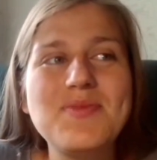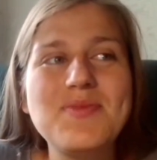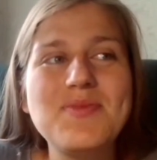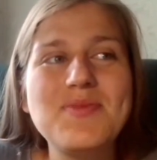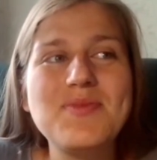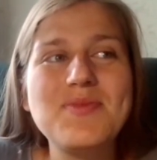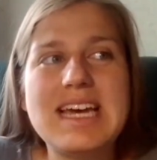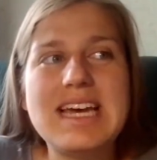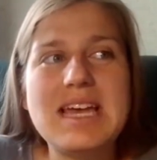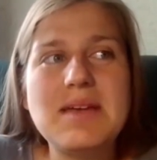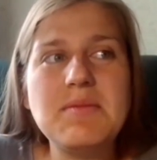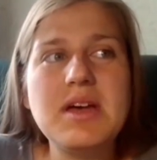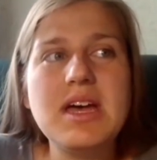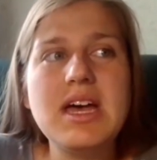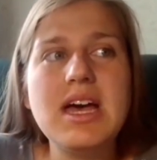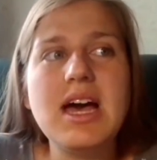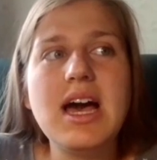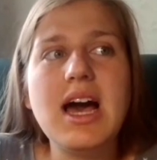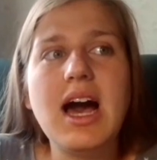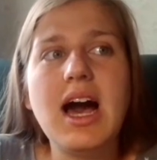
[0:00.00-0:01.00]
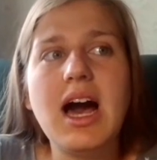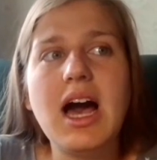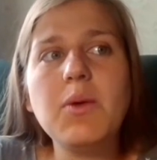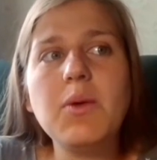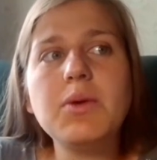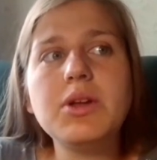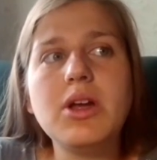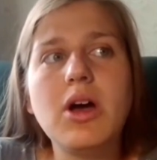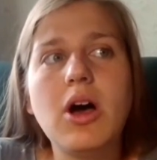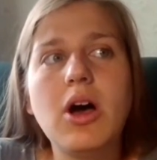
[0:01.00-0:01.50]
for the second time,
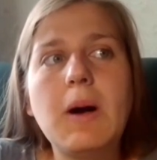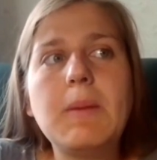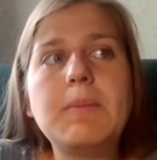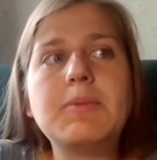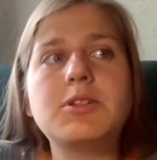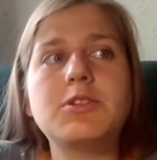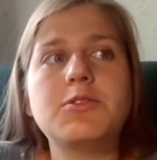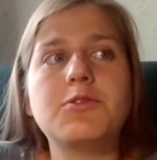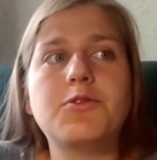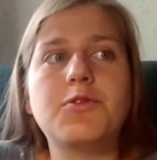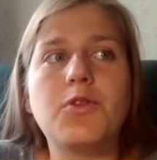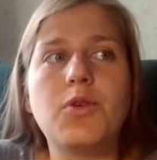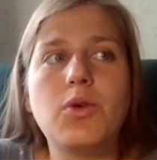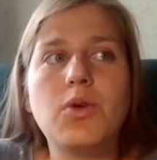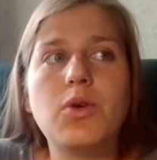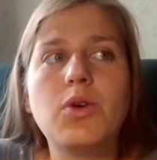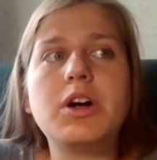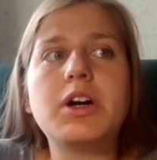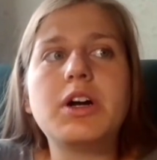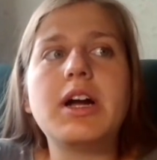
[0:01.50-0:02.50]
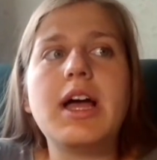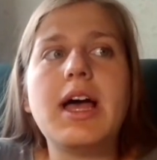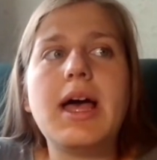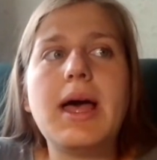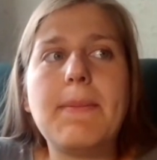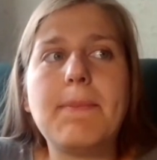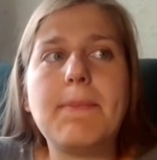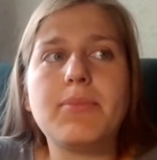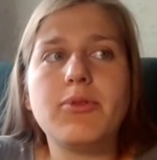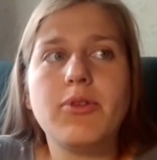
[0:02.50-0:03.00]
I would opt for
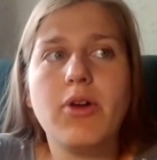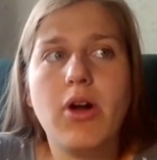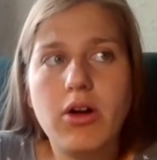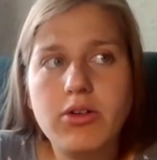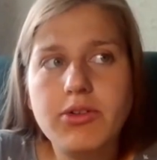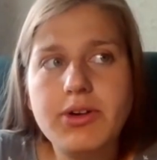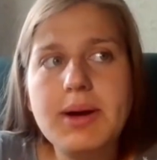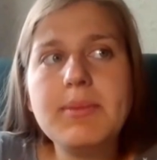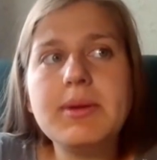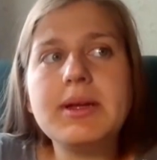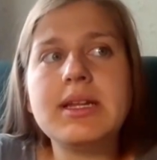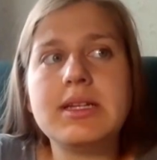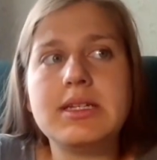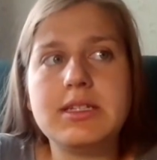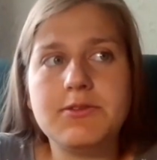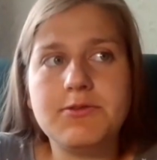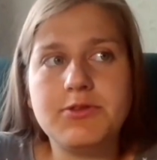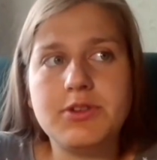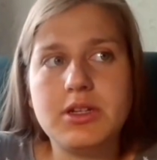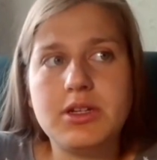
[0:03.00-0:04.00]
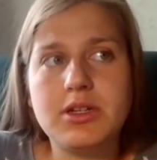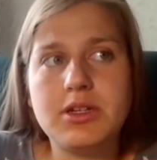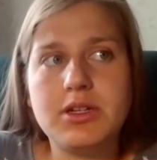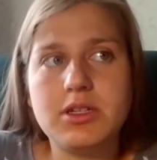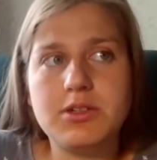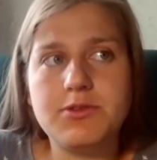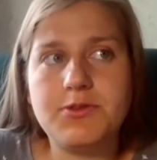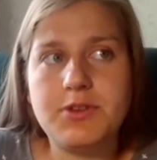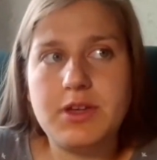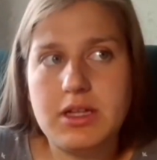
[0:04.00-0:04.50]
a program in a
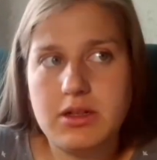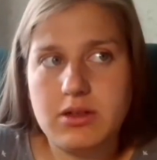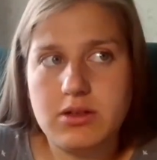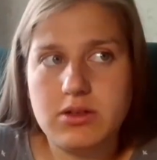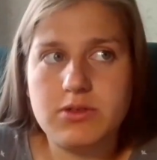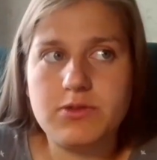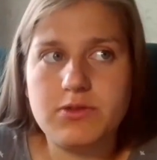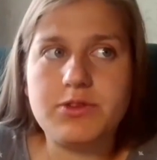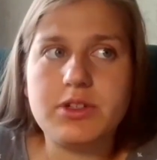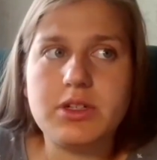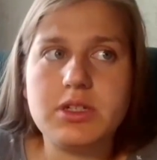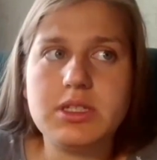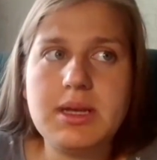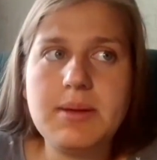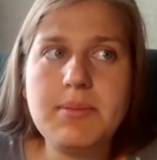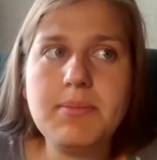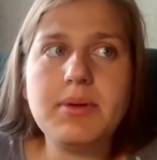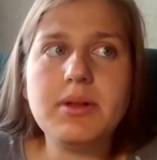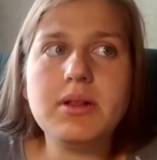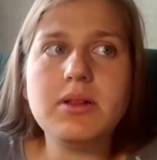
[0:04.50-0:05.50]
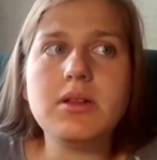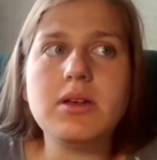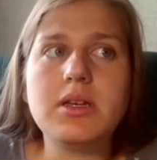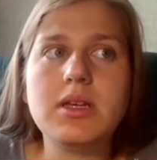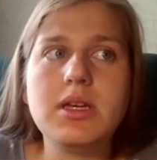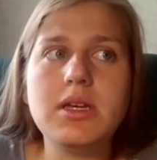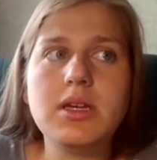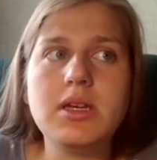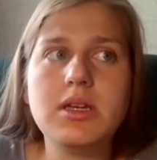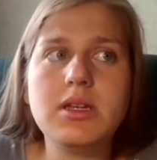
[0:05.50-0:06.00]
different field. For example,
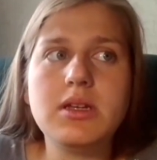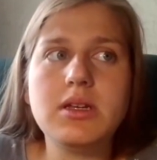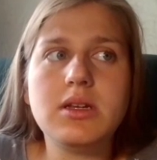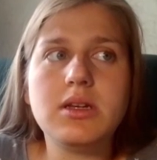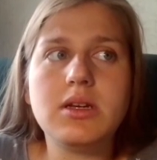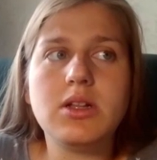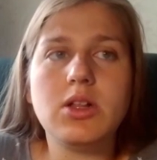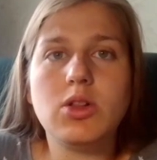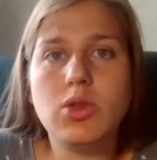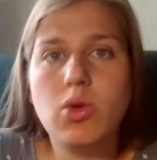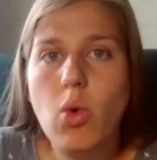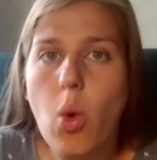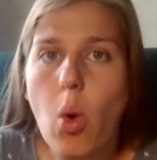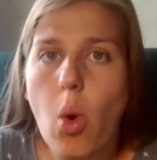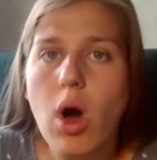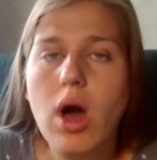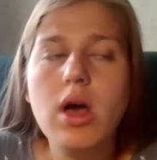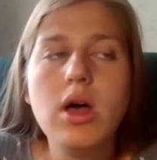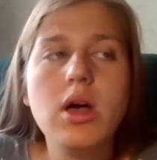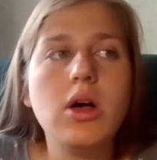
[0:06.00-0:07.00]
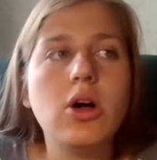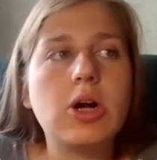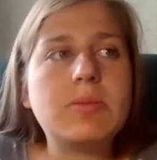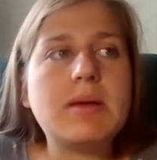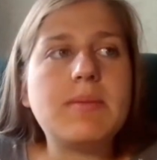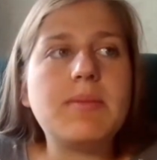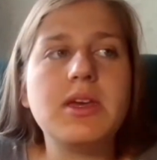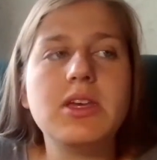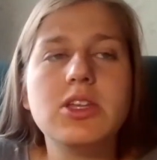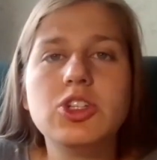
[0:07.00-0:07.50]
in law,
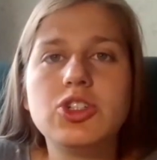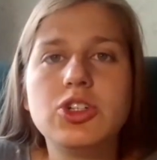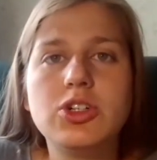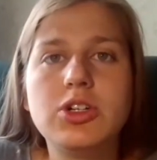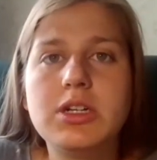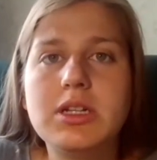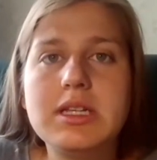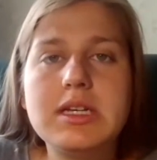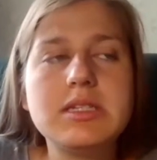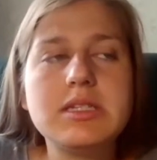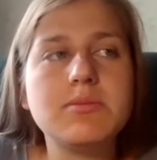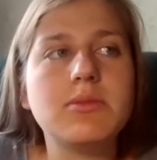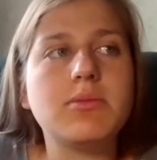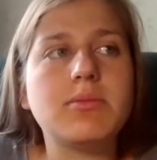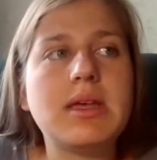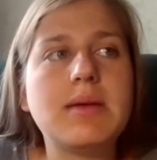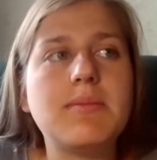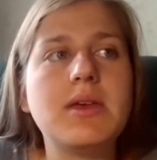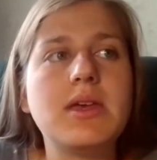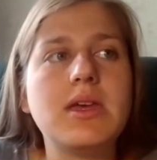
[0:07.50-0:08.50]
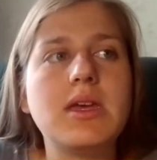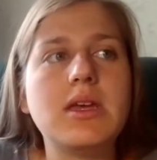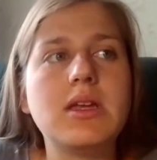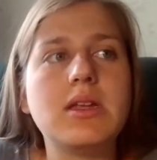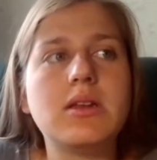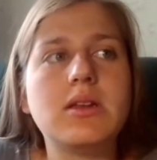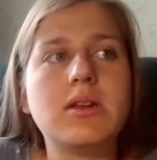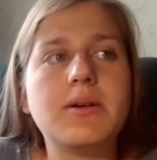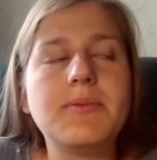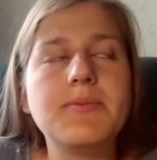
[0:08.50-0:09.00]
maybe in journalism, maybe
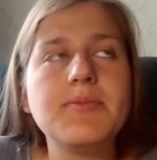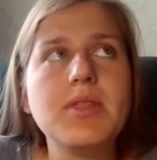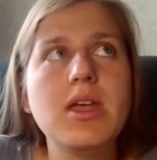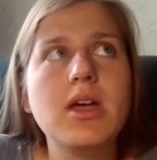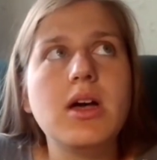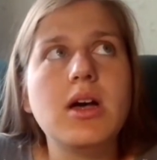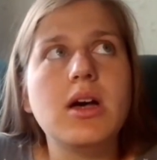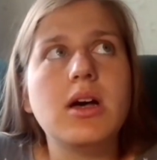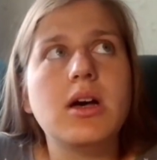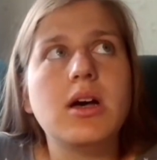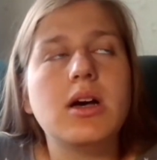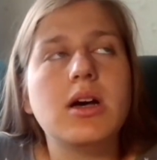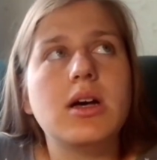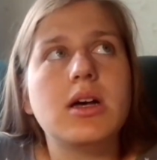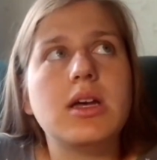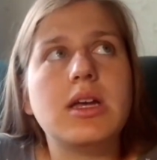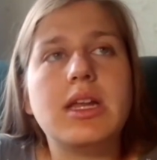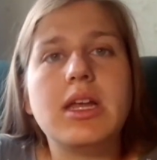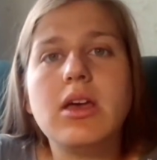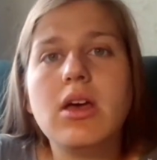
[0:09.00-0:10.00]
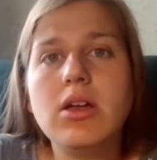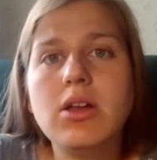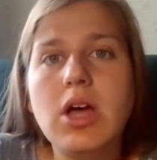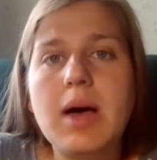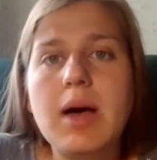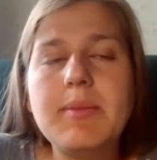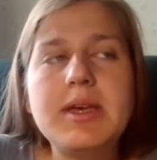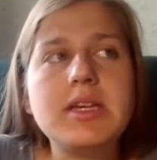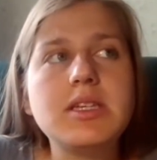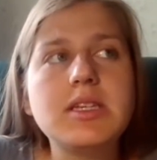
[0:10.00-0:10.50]
in
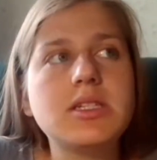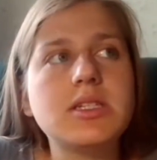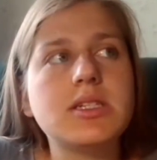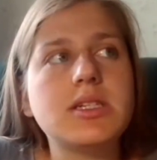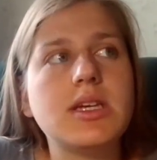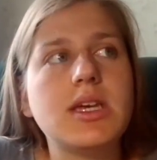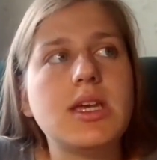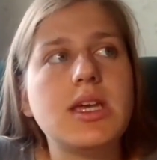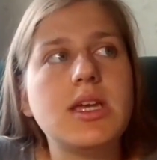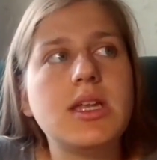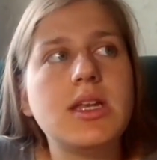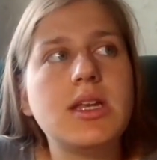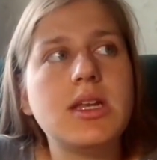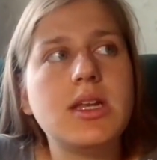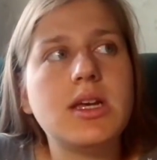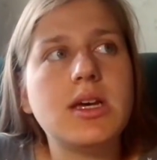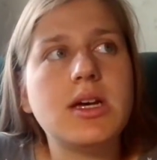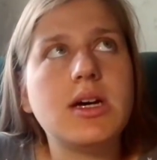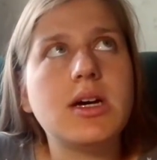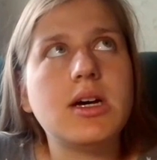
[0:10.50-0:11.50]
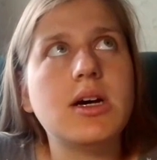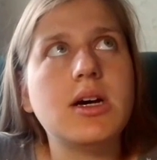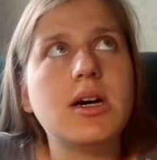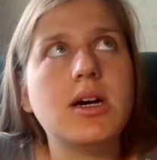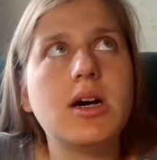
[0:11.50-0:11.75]
economics, in